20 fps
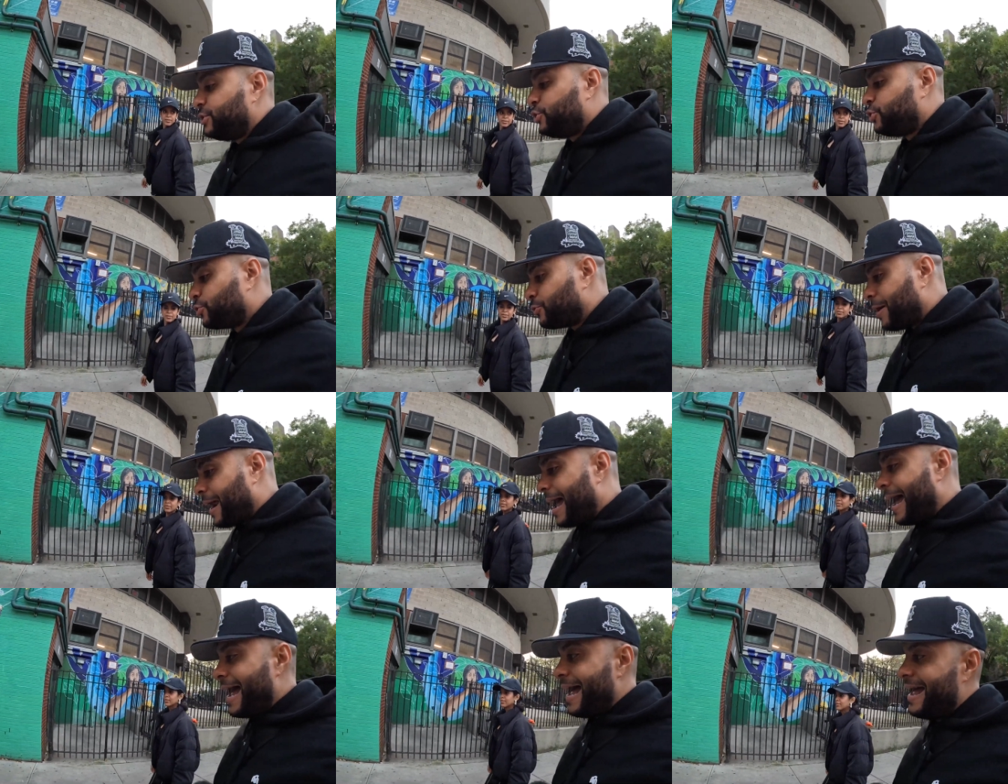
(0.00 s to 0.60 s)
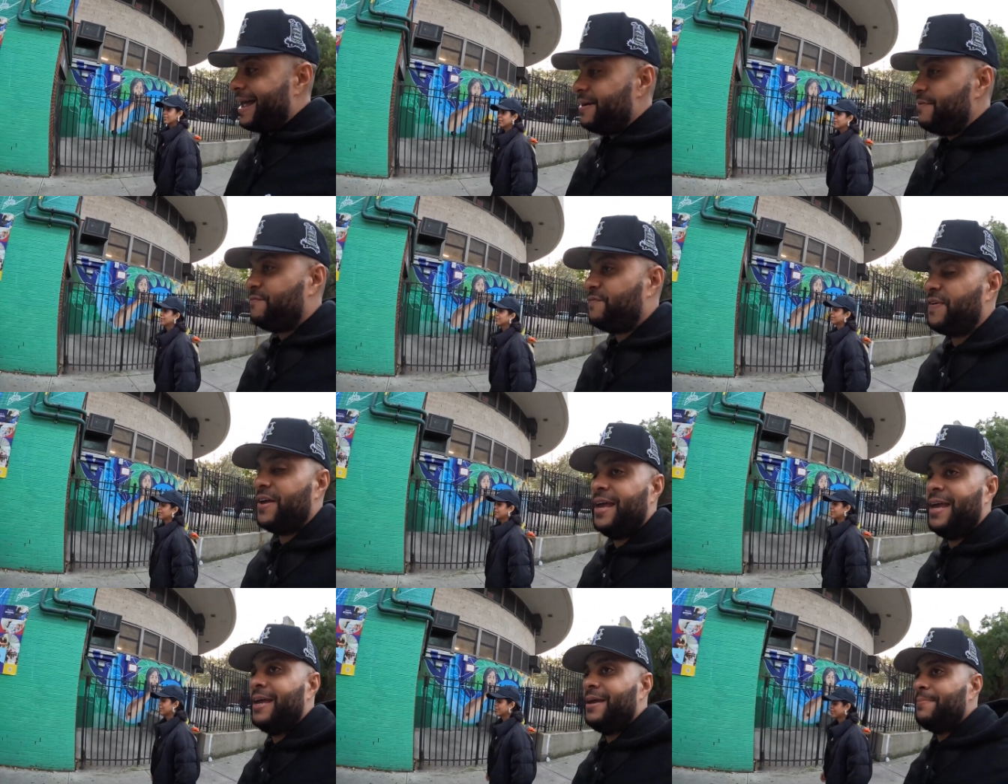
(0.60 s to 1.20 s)
drive
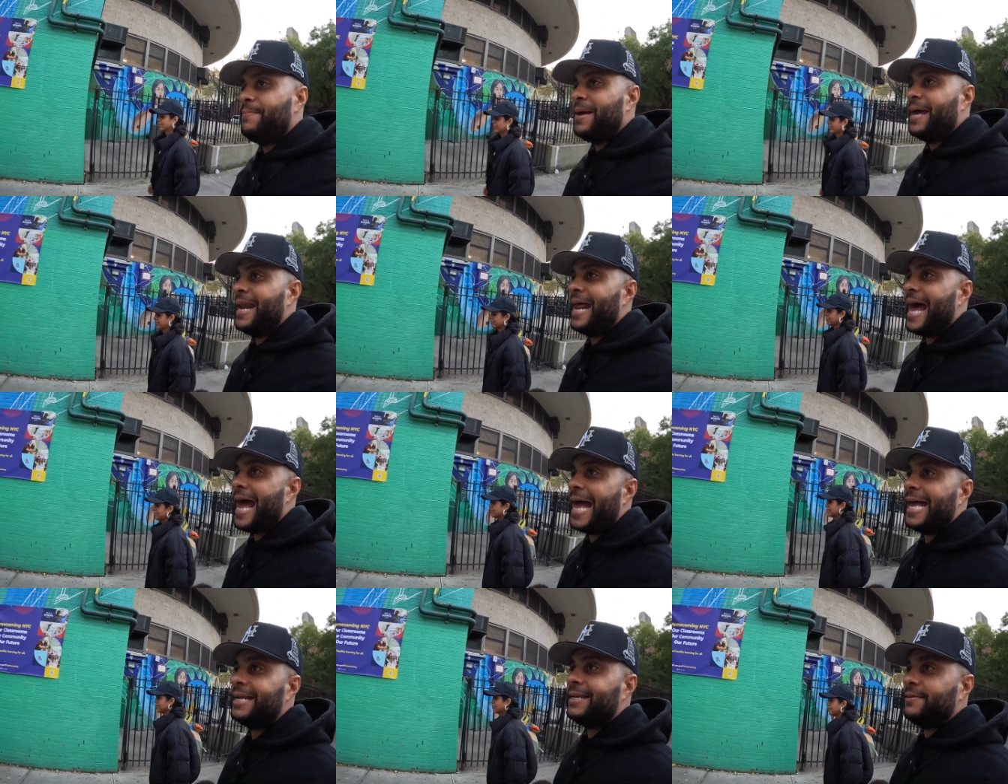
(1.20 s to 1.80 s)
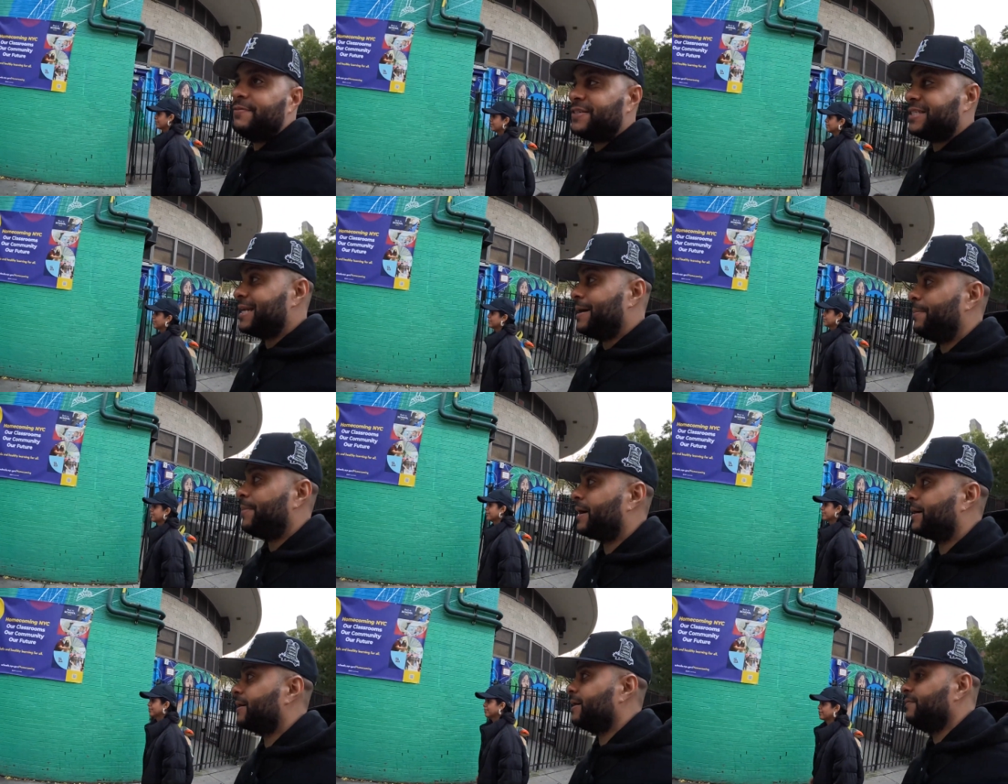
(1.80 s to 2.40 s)
in Manhattan if it's
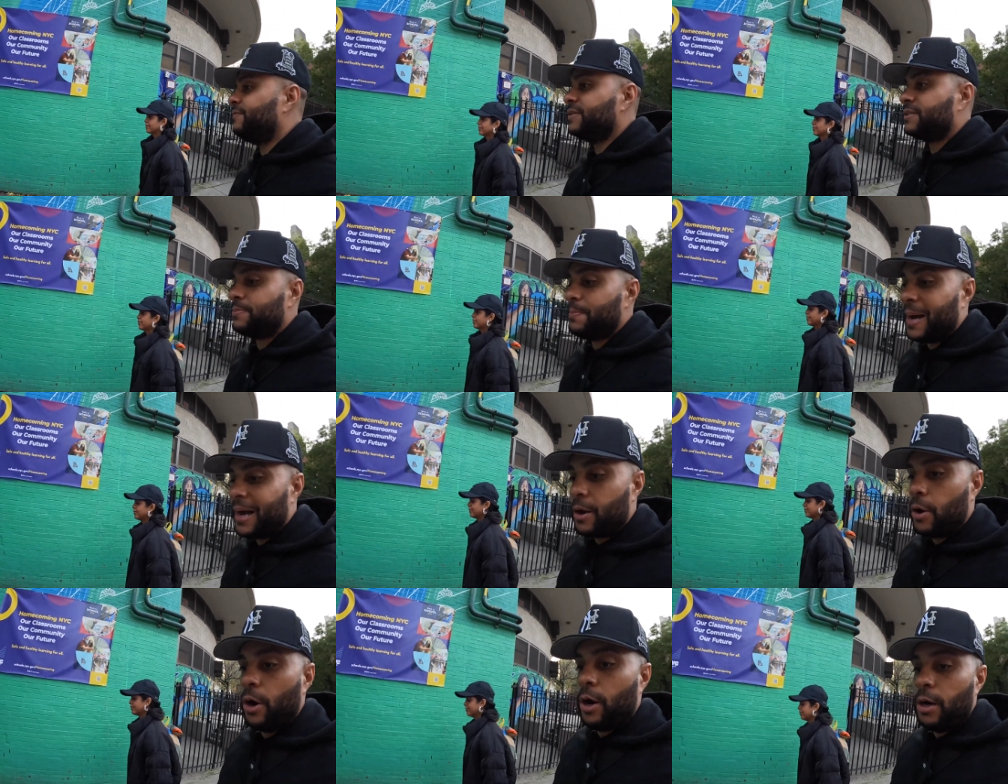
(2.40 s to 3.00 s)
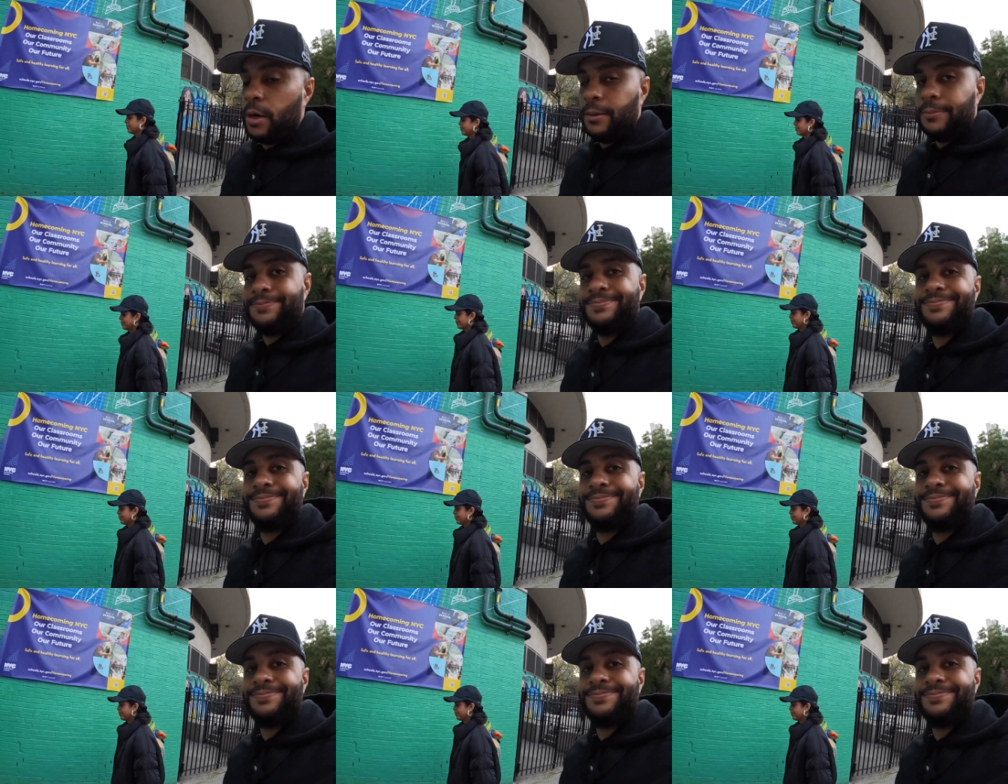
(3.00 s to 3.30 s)
not my if it's my car.